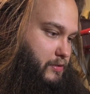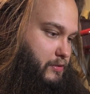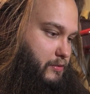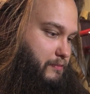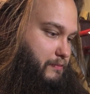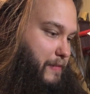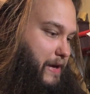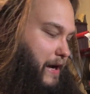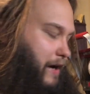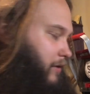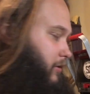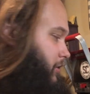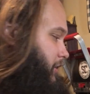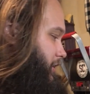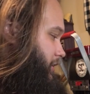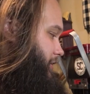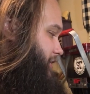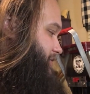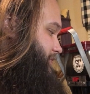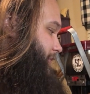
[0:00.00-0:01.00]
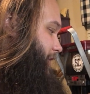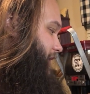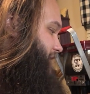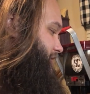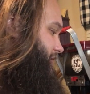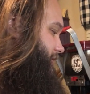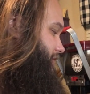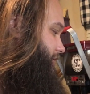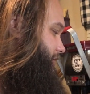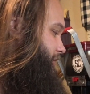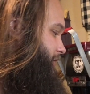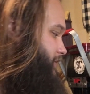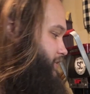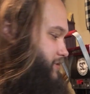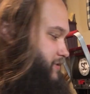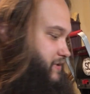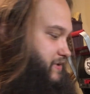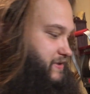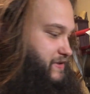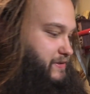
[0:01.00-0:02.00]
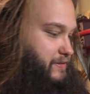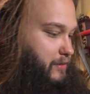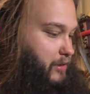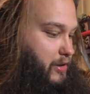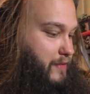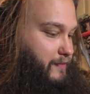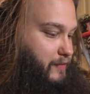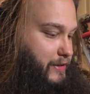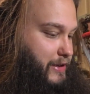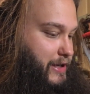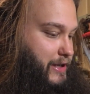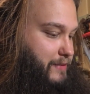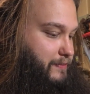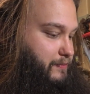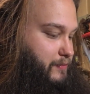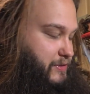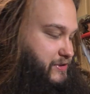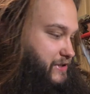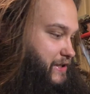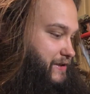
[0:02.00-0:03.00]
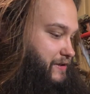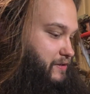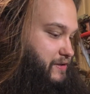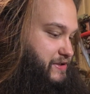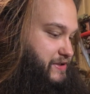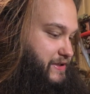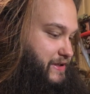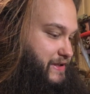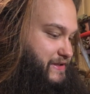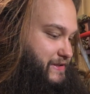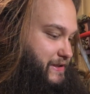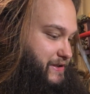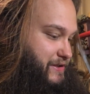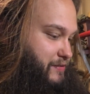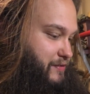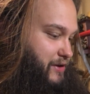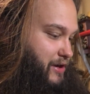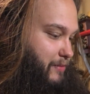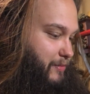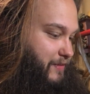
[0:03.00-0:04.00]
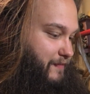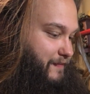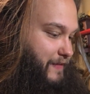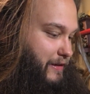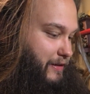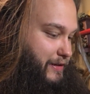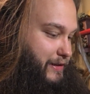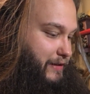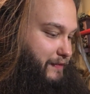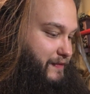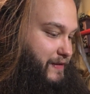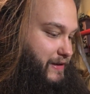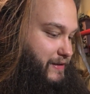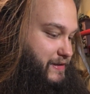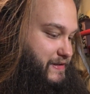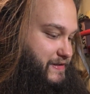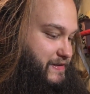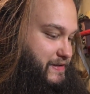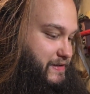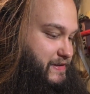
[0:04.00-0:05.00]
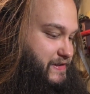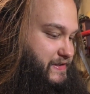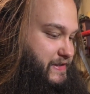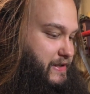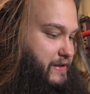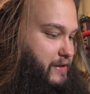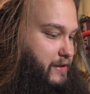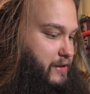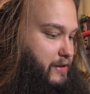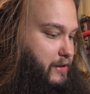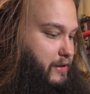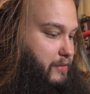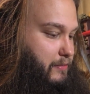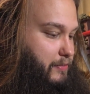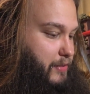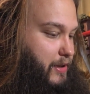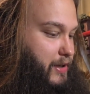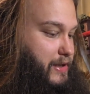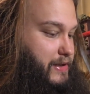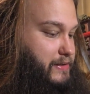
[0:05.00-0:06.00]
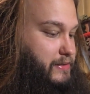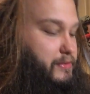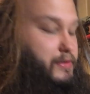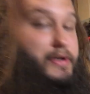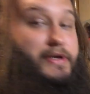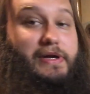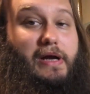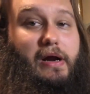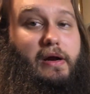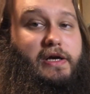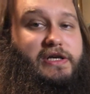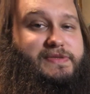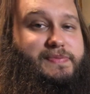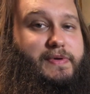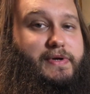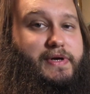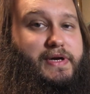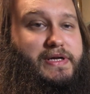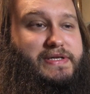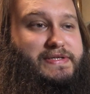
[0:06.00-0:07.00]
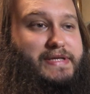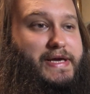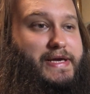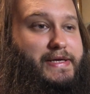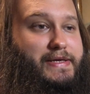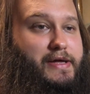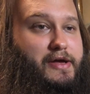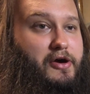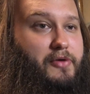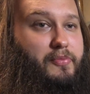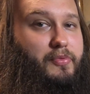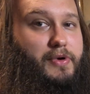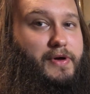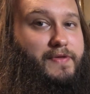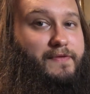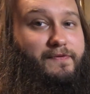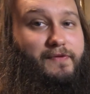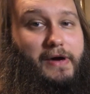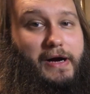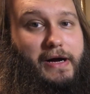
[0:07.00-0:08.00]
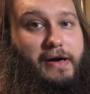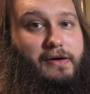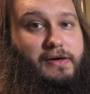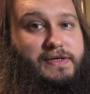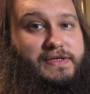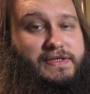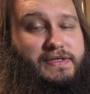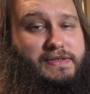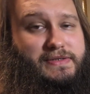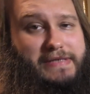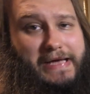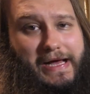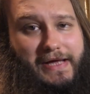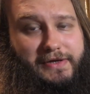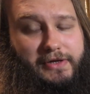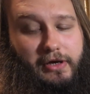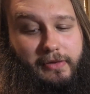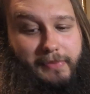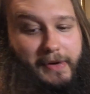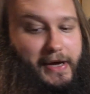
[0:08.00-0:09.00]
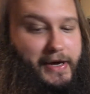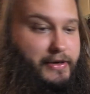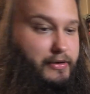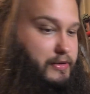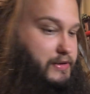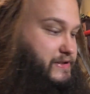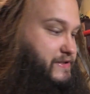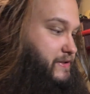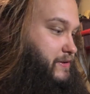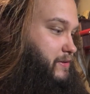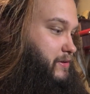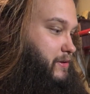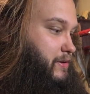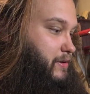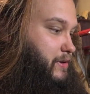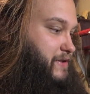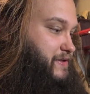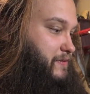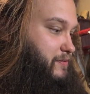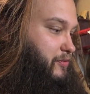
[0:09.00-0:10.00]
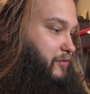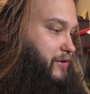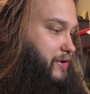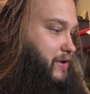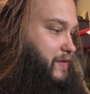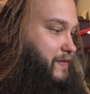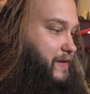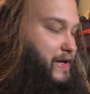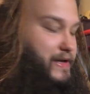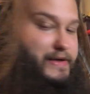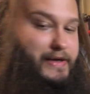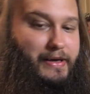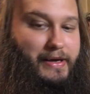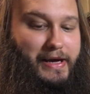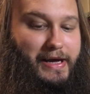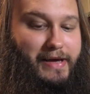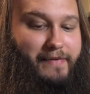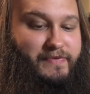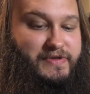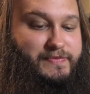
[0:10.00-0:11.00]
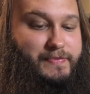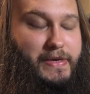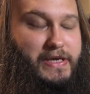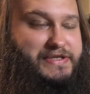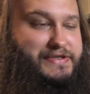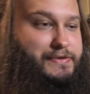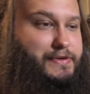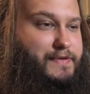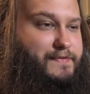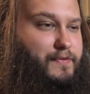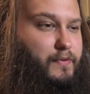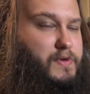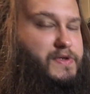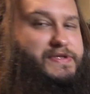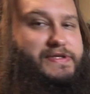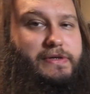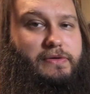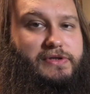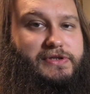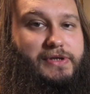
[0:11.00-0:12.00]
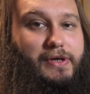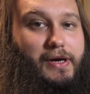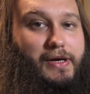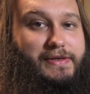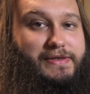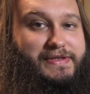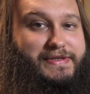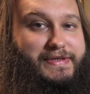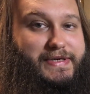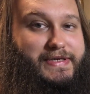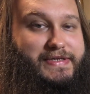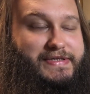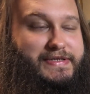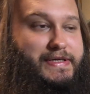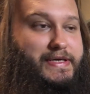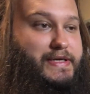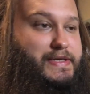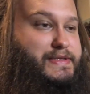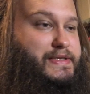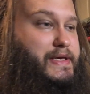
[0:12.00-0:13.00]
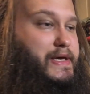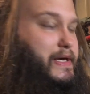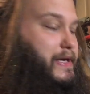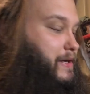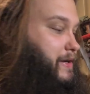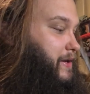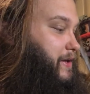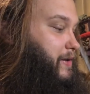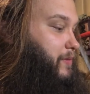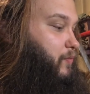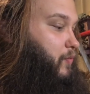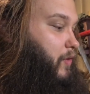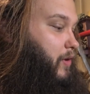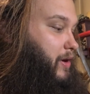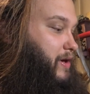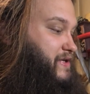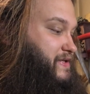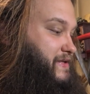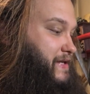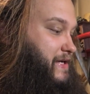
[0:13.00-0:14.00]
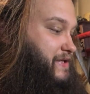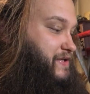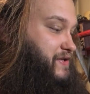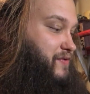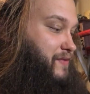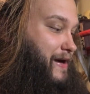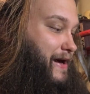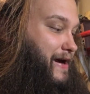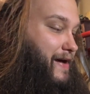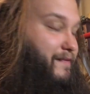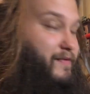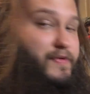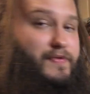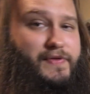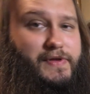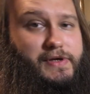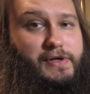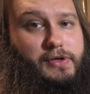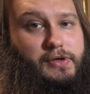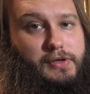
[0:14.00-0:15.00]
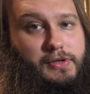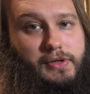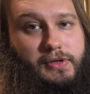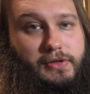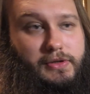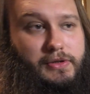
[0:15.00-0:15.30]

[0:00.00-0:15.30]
Mylar is basically just overhead projector sheets. They do come in varying thicknesses, but in our experience they can help with flyers, tighten up patterns. It's a really good thing to have, especially for steel shot and TSS in wads that do have thinner